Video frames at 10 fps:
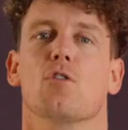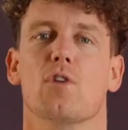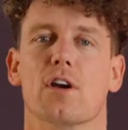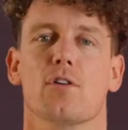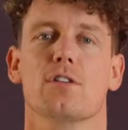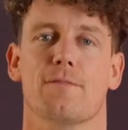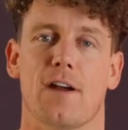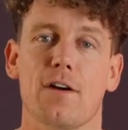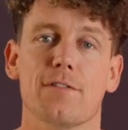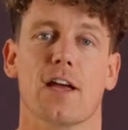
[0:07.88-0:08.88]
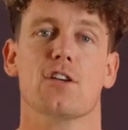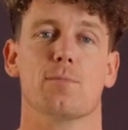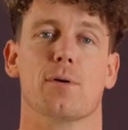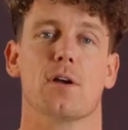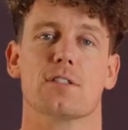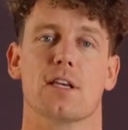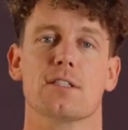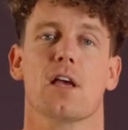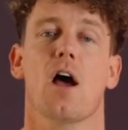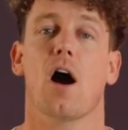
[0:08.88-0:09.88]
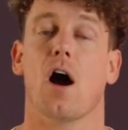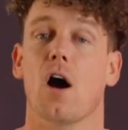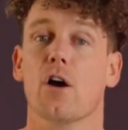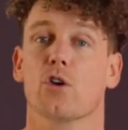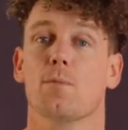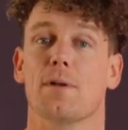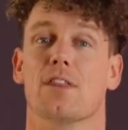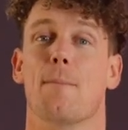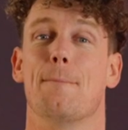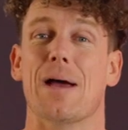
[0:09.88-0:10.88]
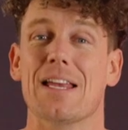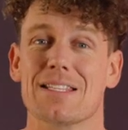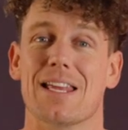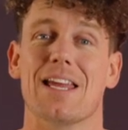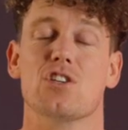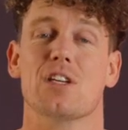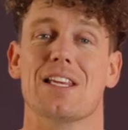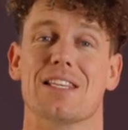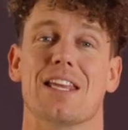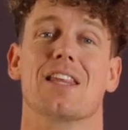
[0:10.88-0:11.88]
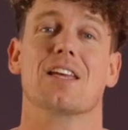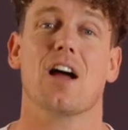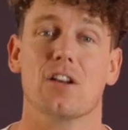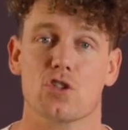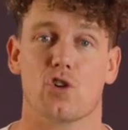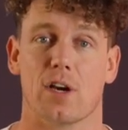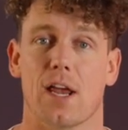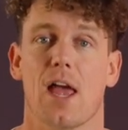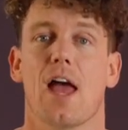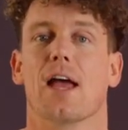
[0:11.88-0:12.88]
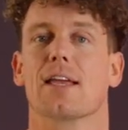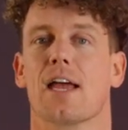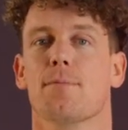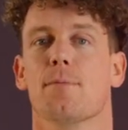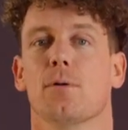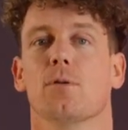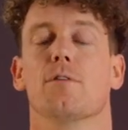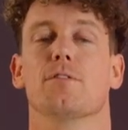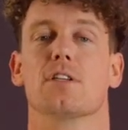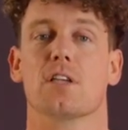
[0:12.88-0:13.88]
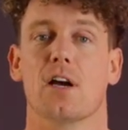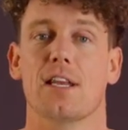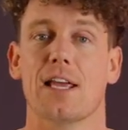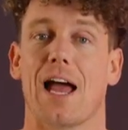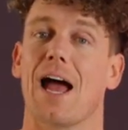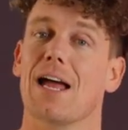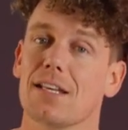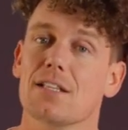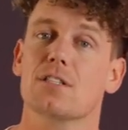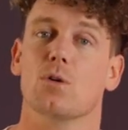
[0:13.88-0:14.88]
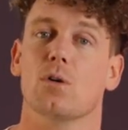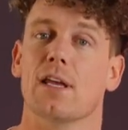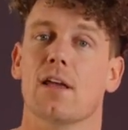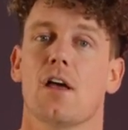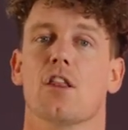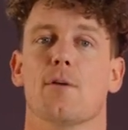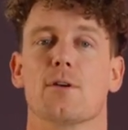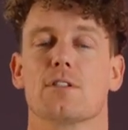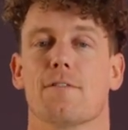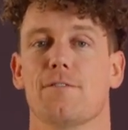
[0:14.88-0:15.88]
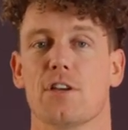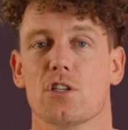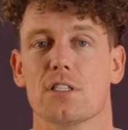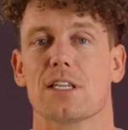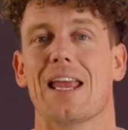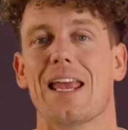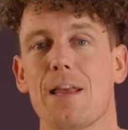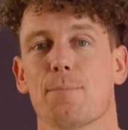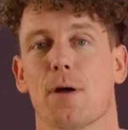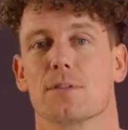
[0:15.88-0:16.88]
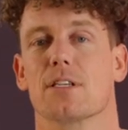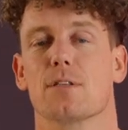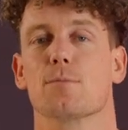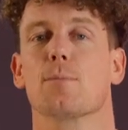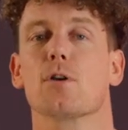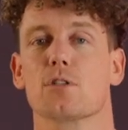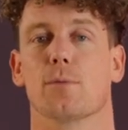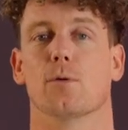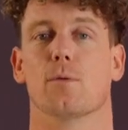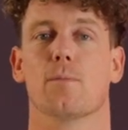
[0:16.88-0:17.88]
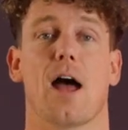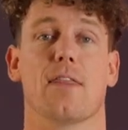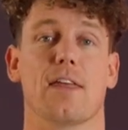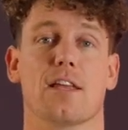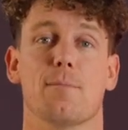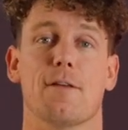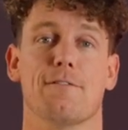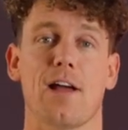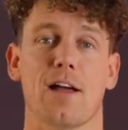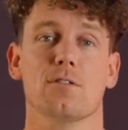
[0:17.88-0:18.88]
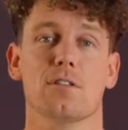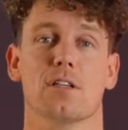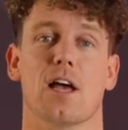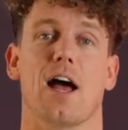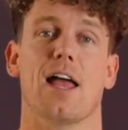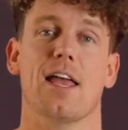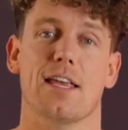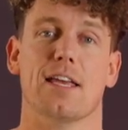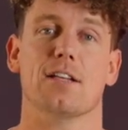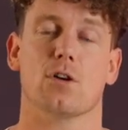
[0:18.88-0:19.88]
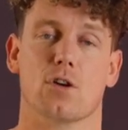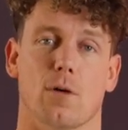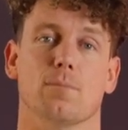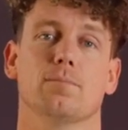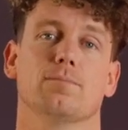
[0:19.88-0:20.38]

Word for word: rigorous verification process are arguably the best engineers in the country and capable of designing and installing the most efficient heat pump systems possible. And they can be found at heatgeek.com.